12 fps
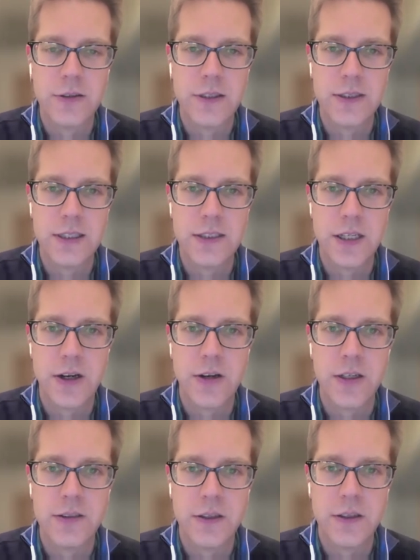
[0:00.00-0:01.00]
disease
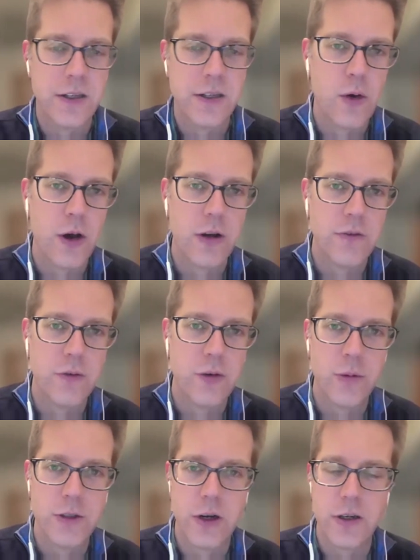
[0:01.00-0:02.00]
areas that then go on and
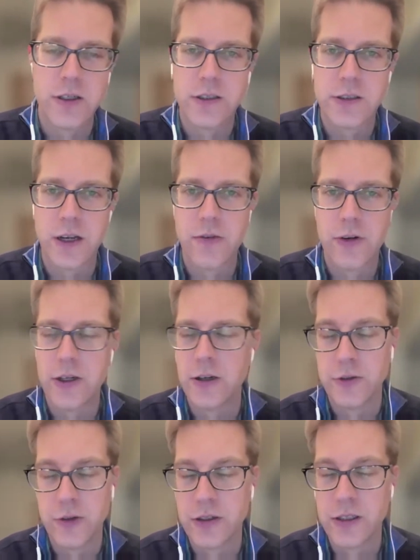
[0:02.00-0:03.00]
form a target discovery or
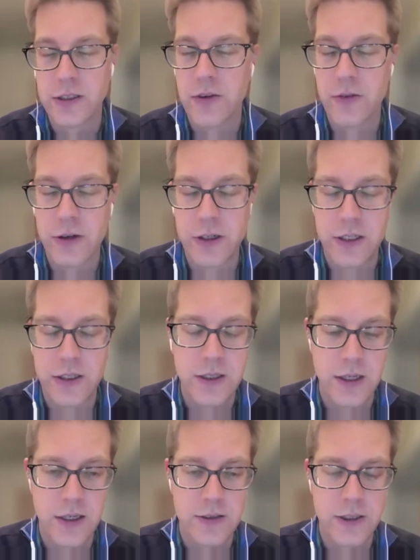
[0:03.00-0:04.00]
drug discovery,
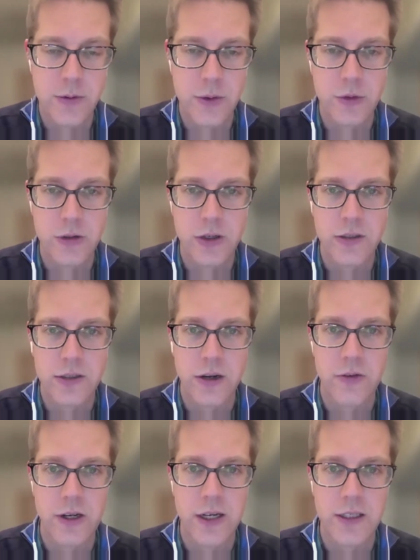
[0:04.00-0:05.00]
subsequent drug
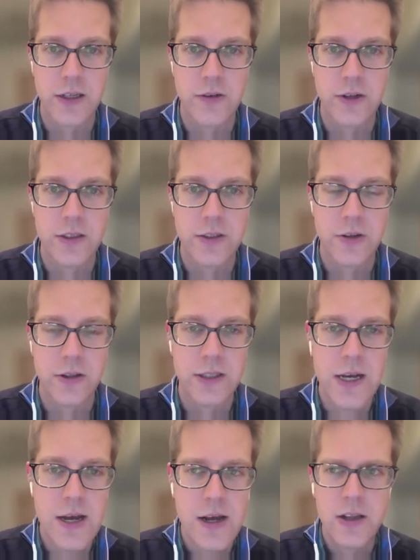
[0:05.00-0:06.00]
discovery activity. So
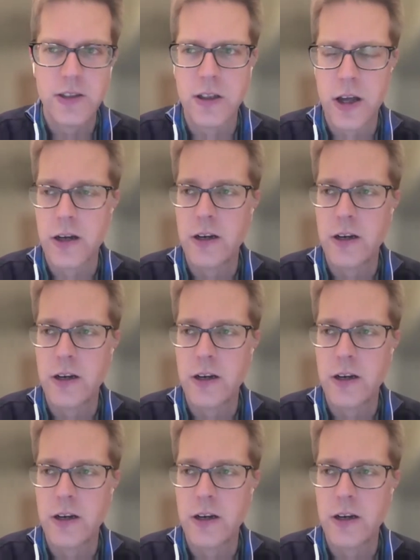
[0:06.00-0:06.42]
there's a lot of